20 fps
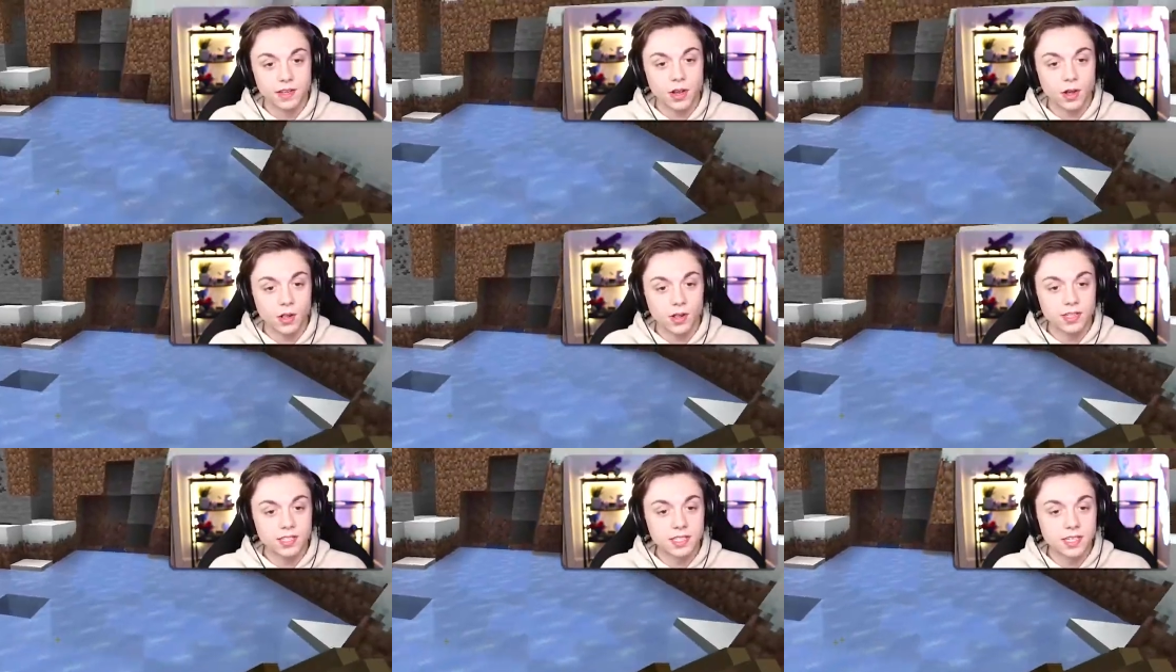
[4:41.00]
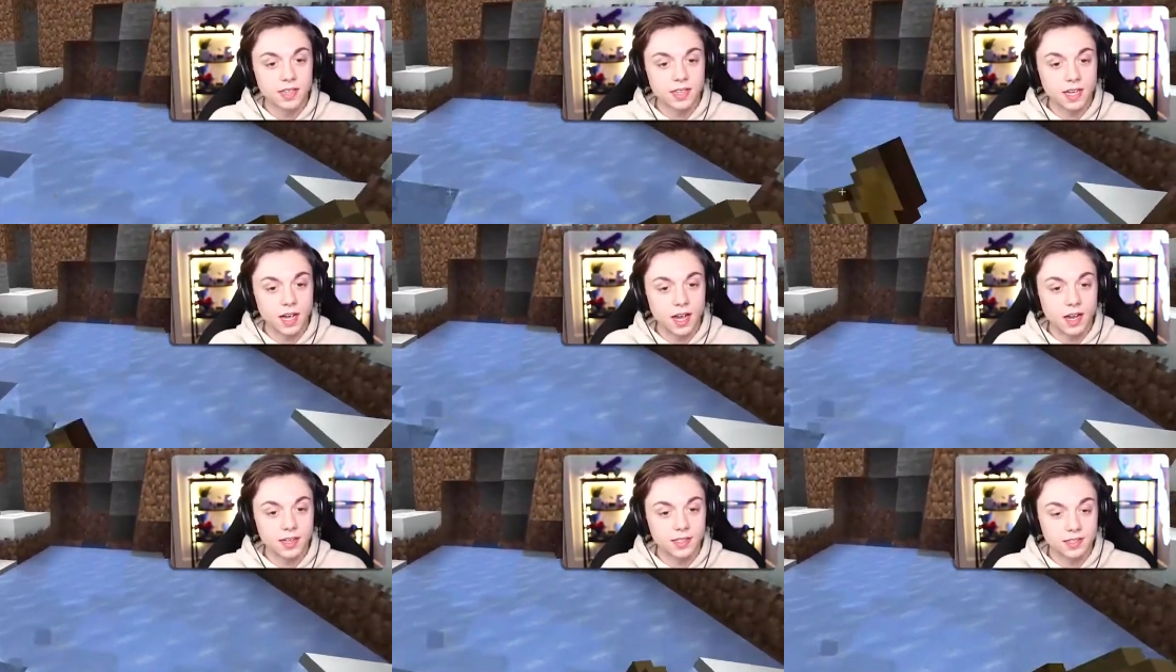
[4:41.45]
Yo, listen to
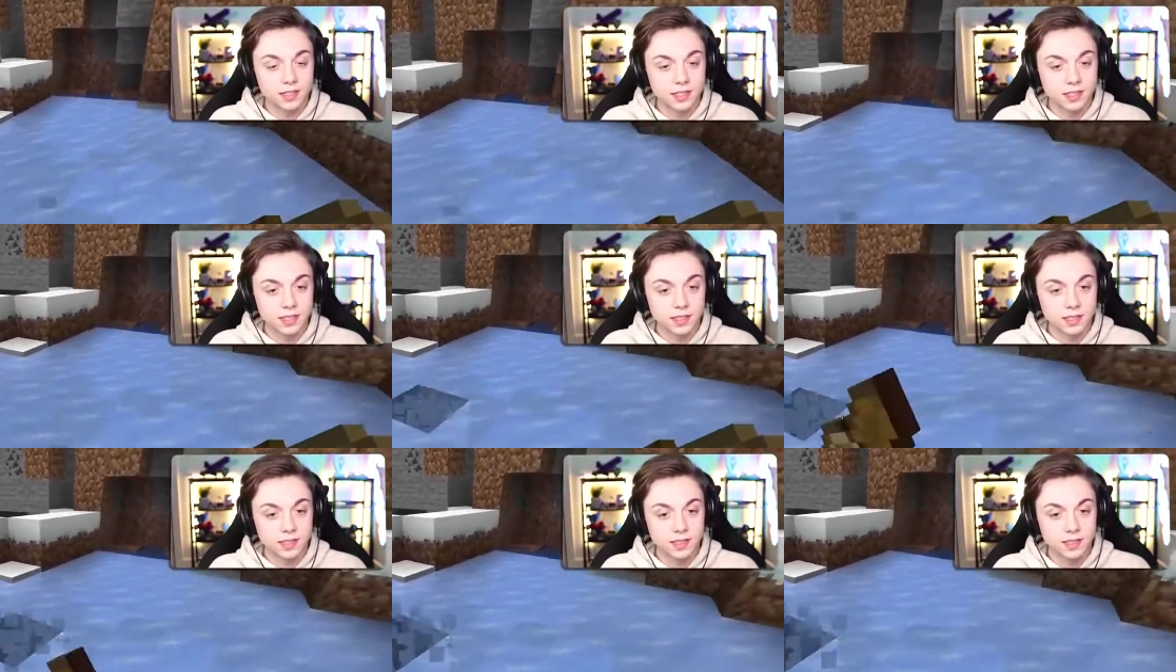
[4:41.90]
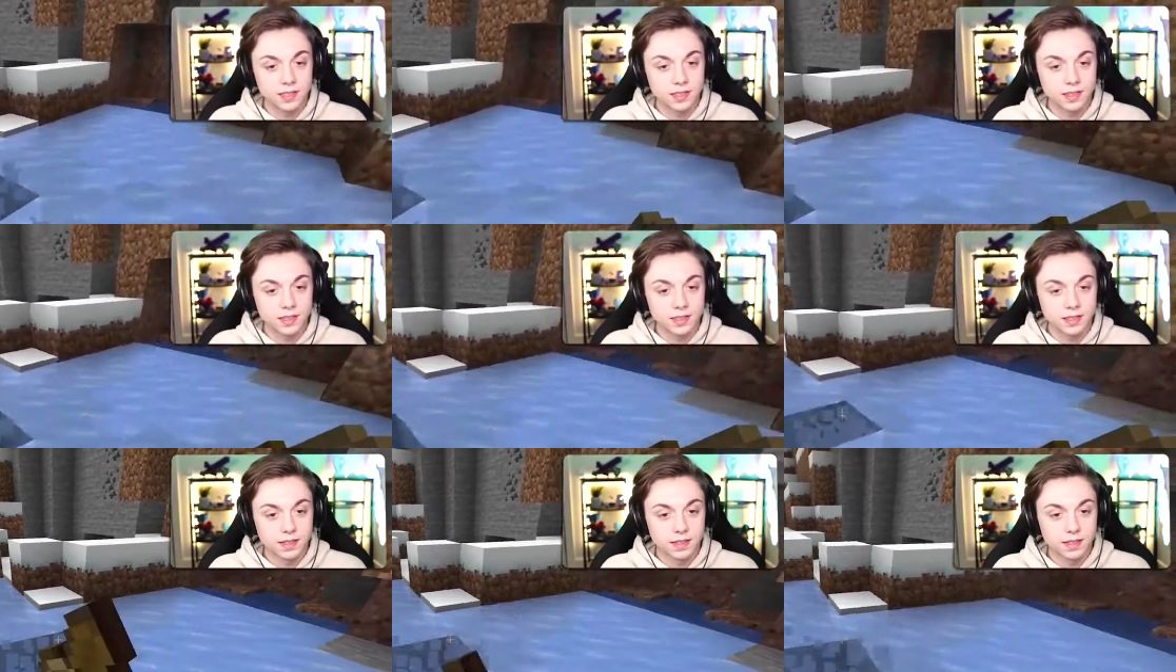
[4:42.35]
the ice.
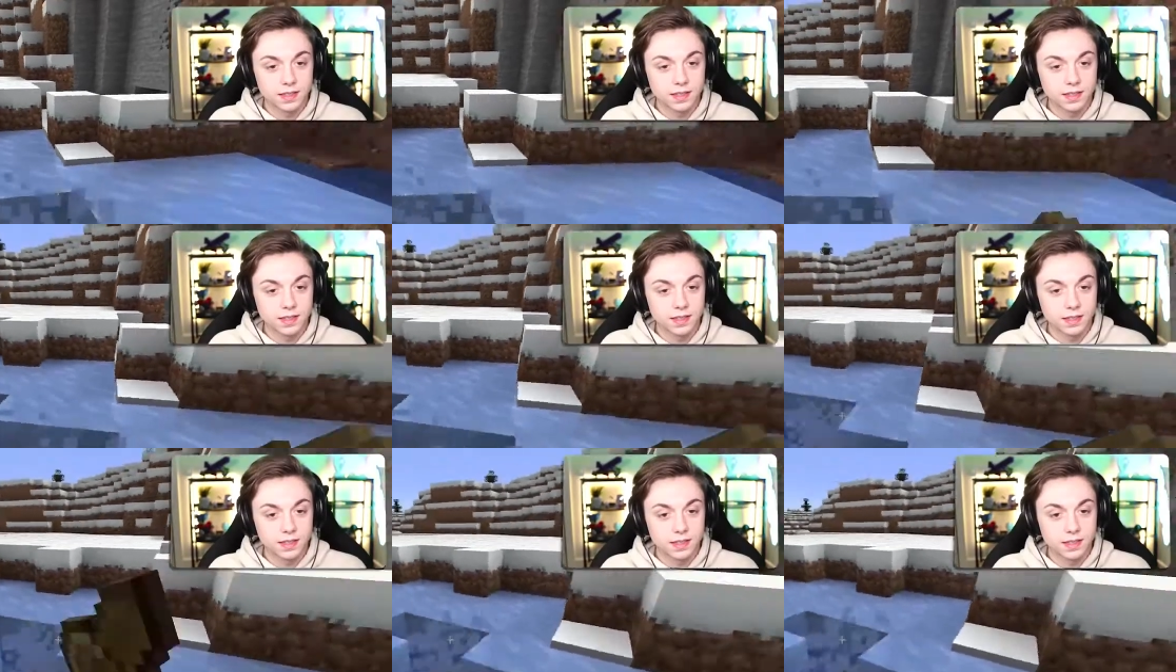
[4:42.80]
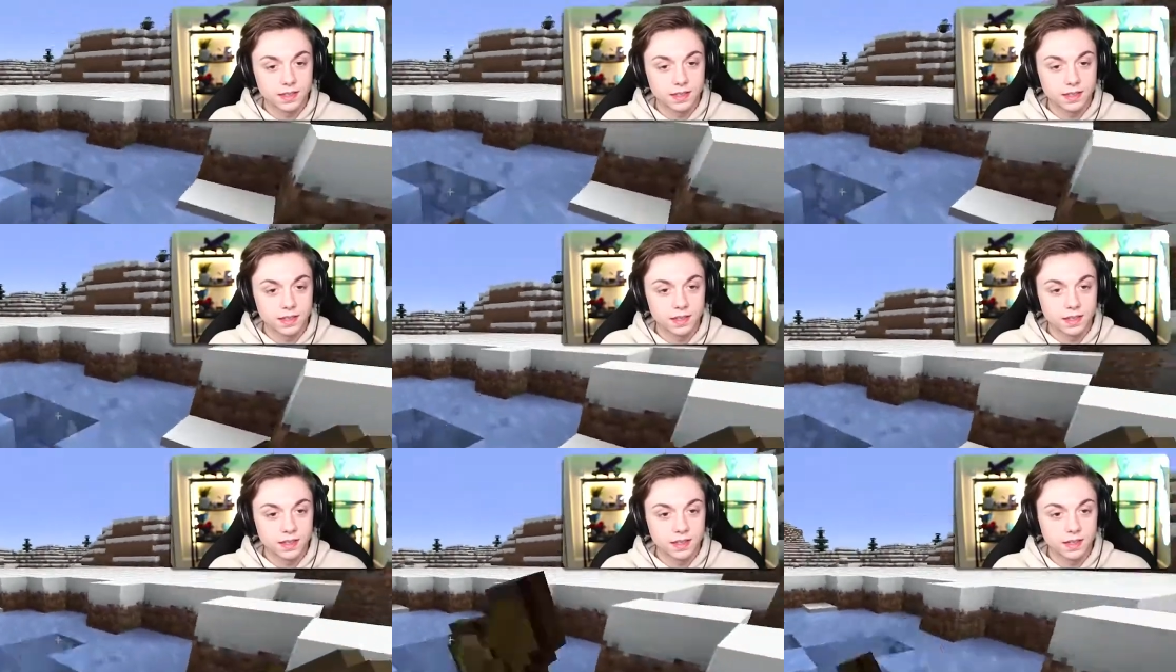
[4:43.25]
The ice sounds
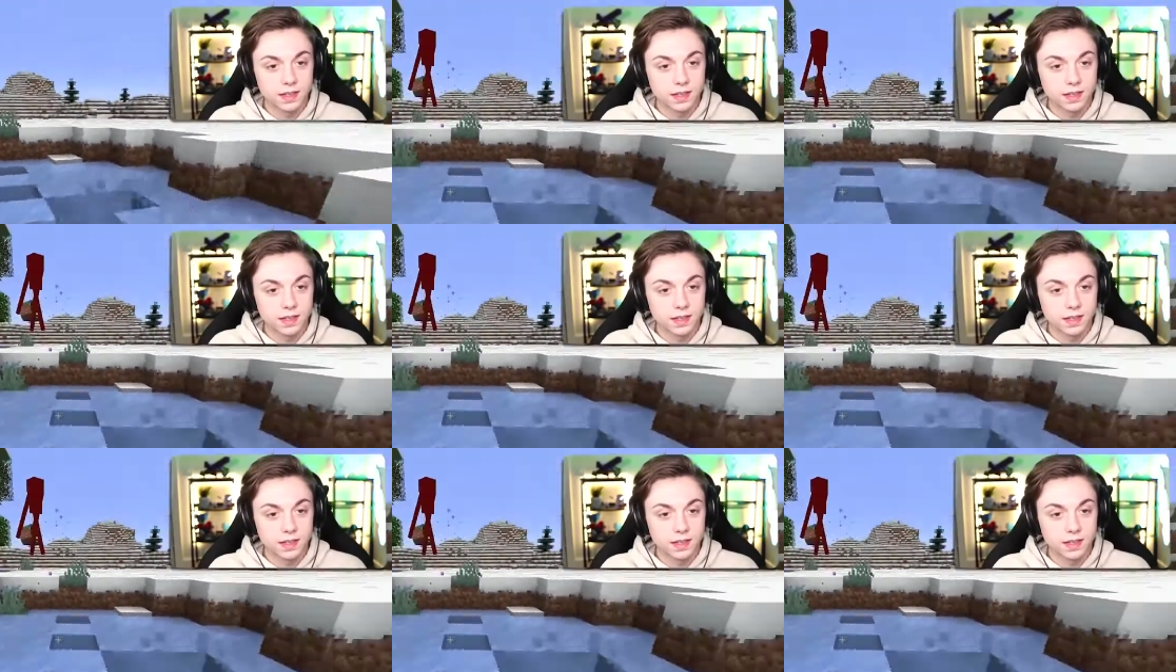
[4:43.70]
sick.